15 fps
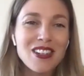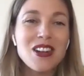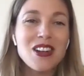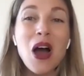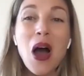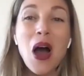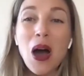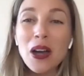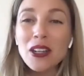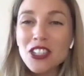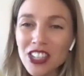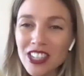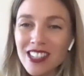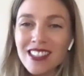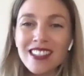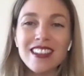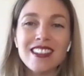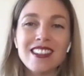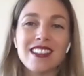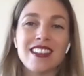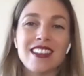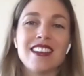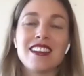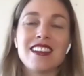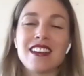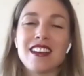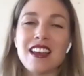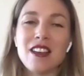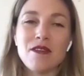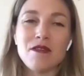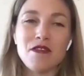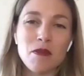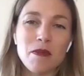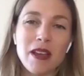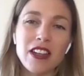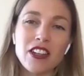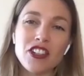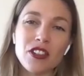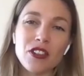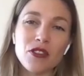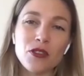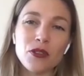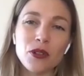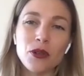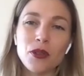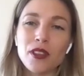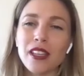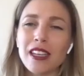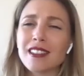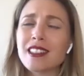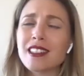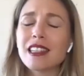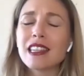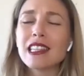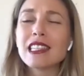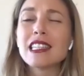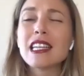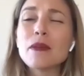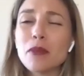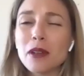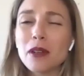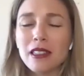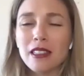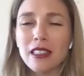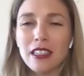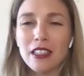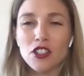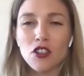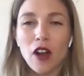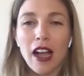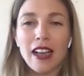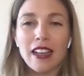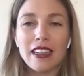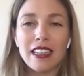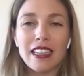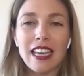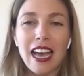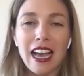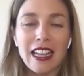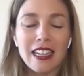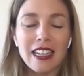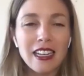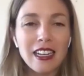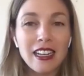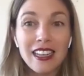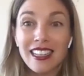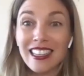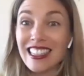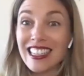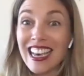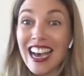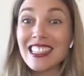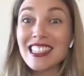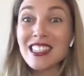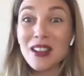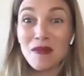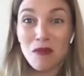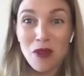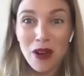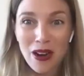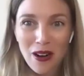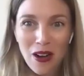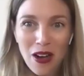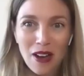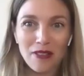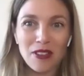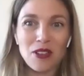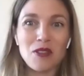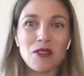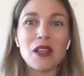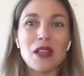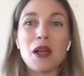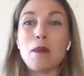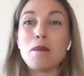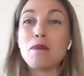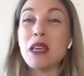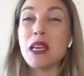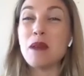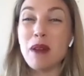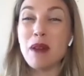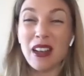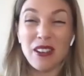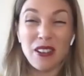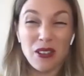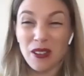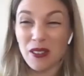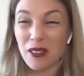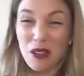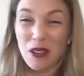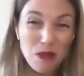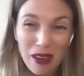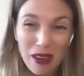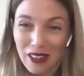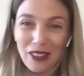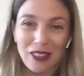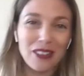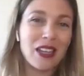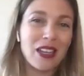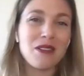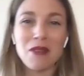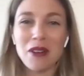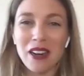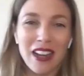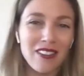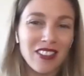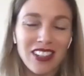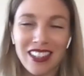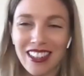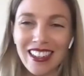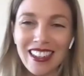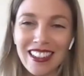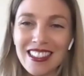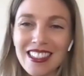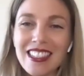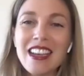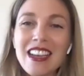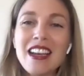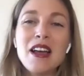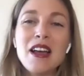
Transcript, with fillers: consciously seeking information, truth, like deliberately trying to get, get somewhere often, or like be better or do better, or like whatever it is,